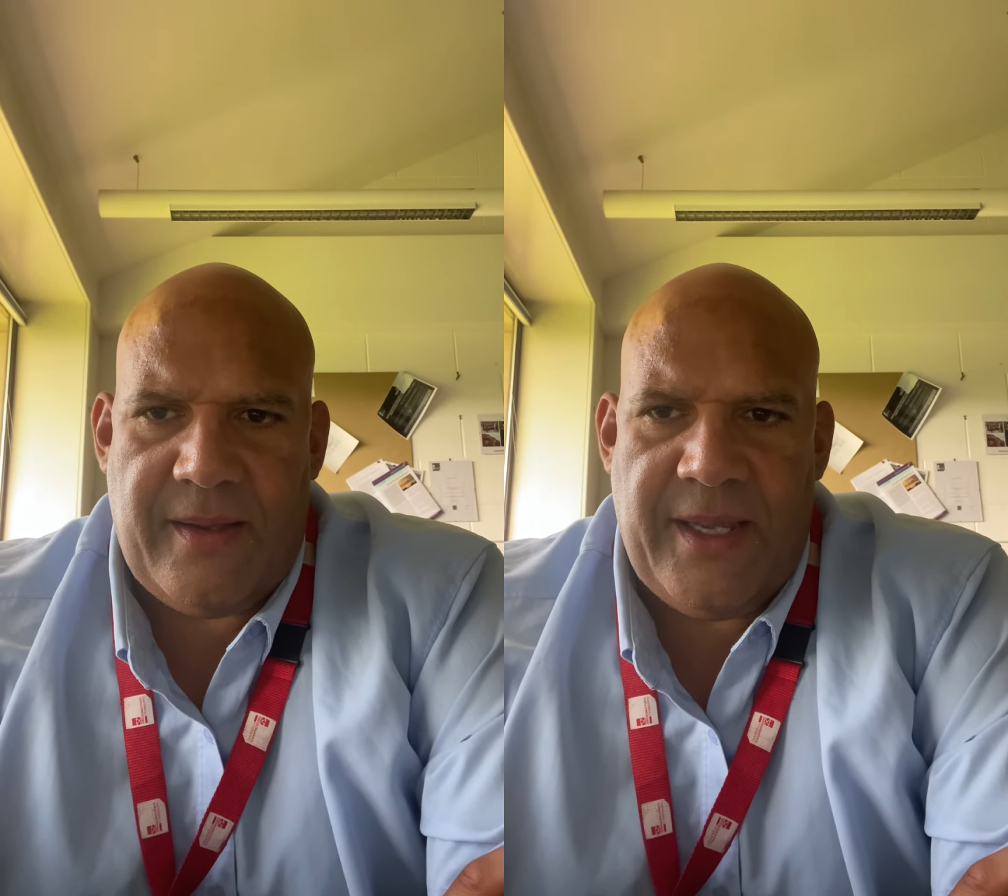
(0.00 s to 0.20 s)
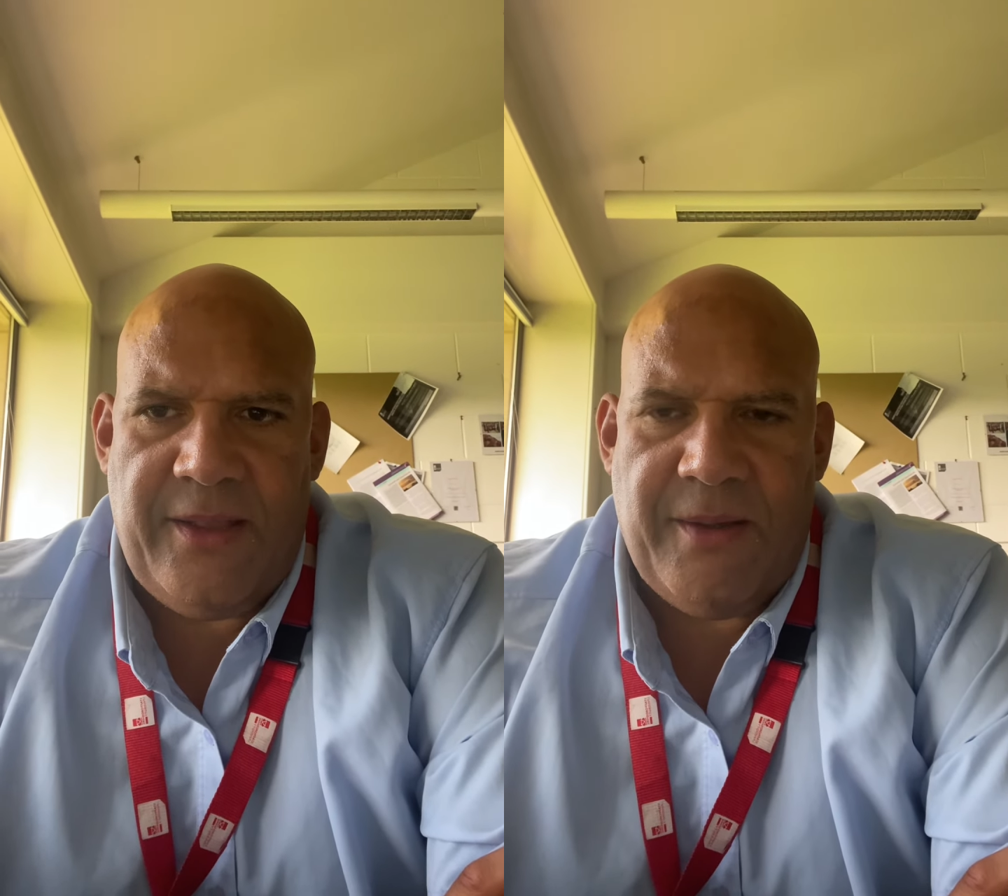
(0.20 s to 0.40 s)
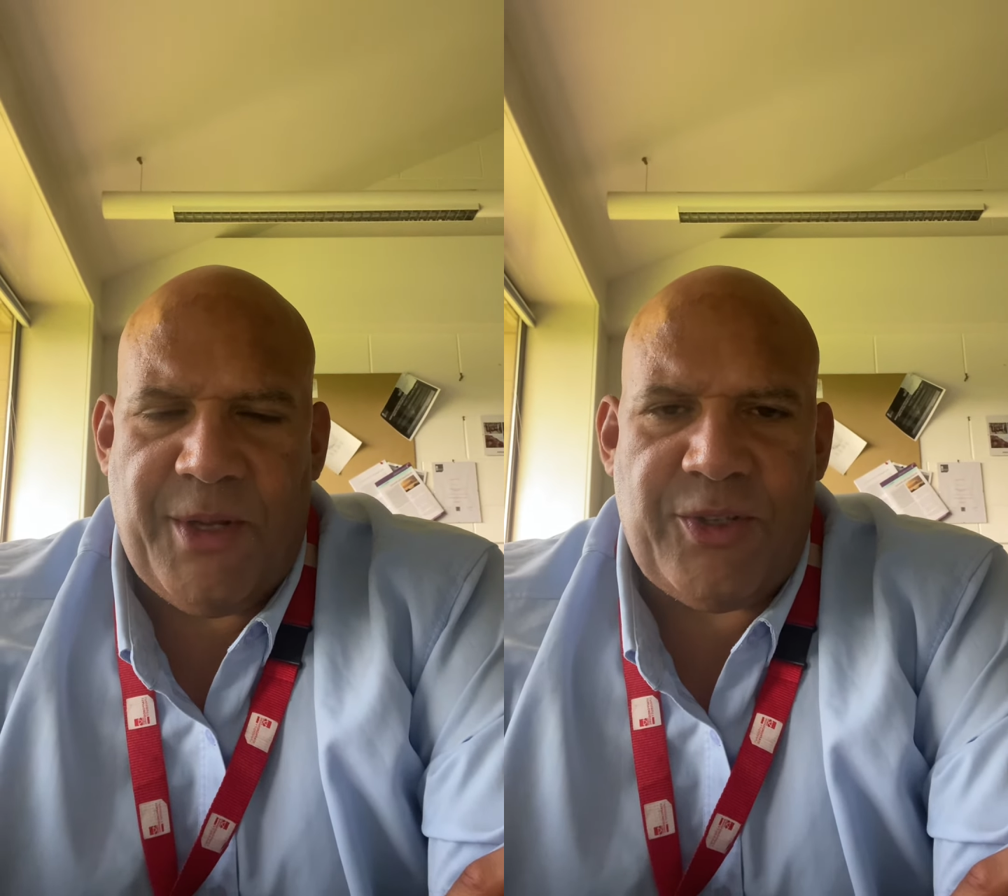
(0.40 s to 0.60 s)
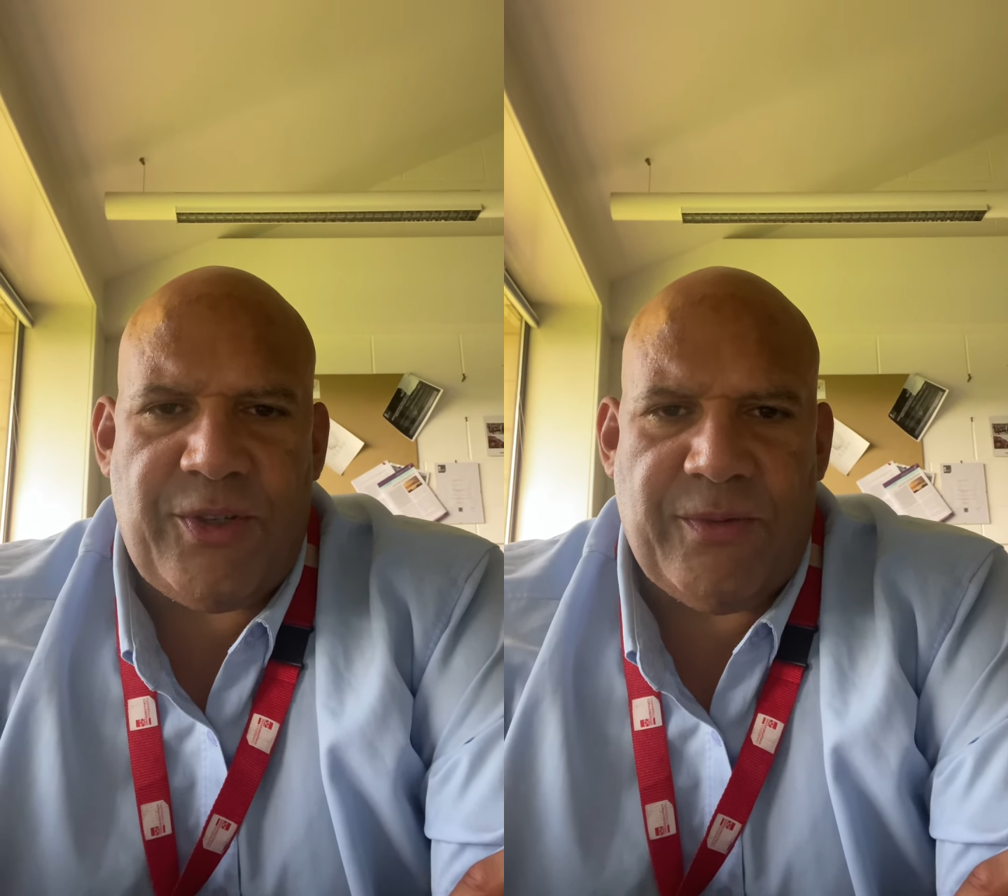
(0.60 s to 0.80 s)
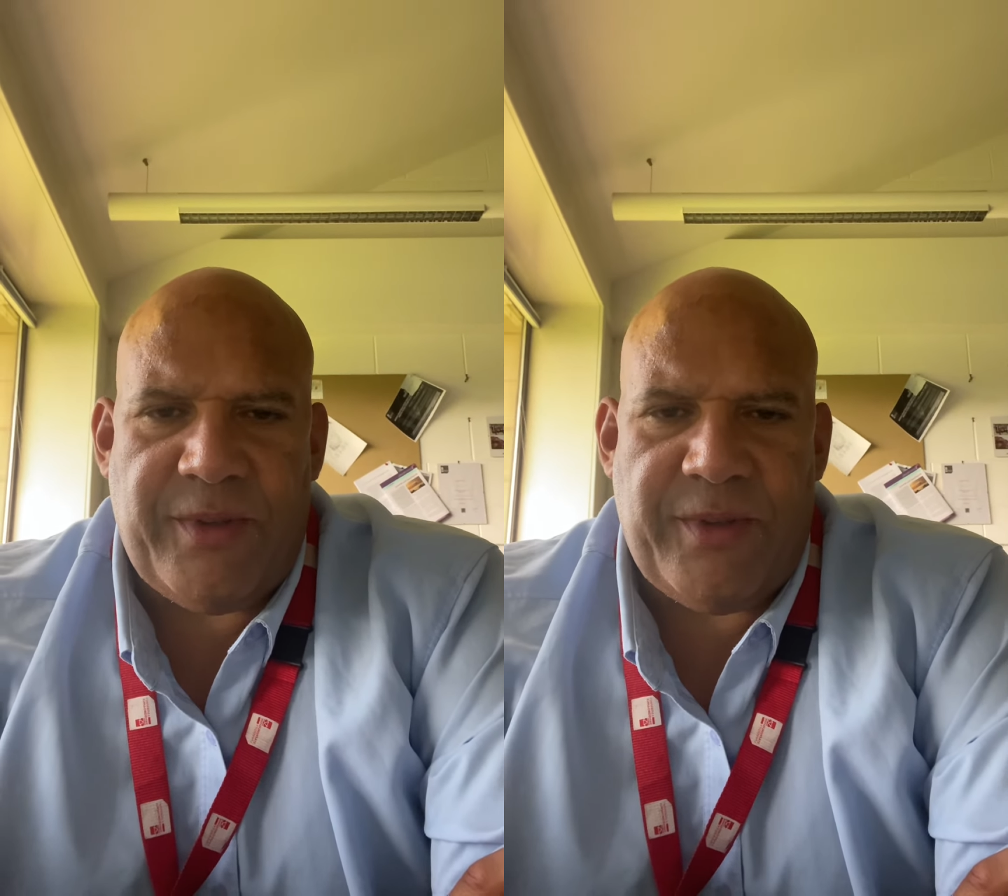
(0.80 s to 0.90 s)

the module